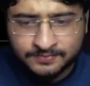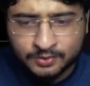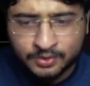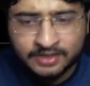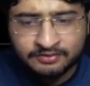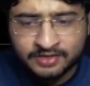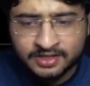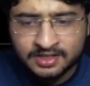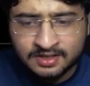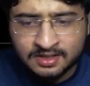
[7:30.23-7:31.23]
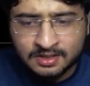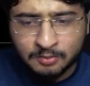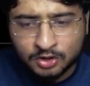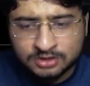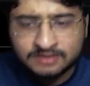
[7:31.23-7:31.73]
You can definitely
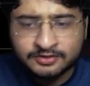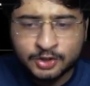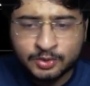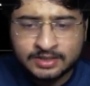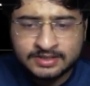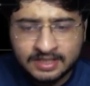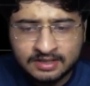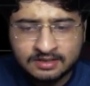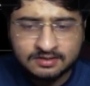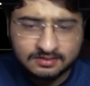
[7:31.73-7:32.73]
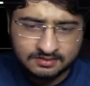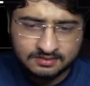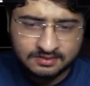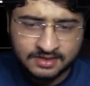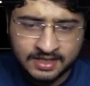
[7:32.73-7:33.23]
pause the video and think
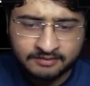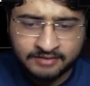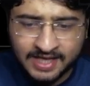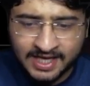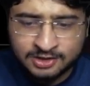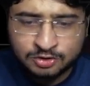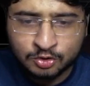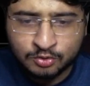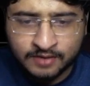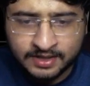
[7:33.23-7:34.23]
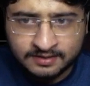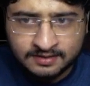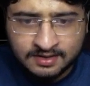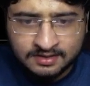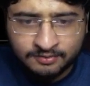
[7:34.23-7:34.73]
that when n is equal to 1,
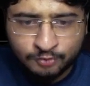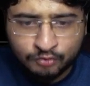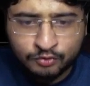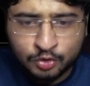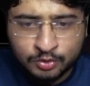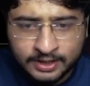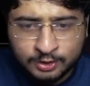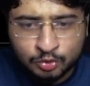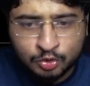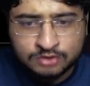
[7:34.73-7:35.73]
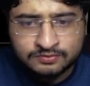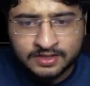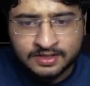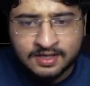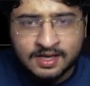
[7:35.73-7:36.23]
the floor would look like 2 cross
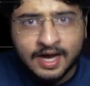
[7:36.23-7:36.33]
1,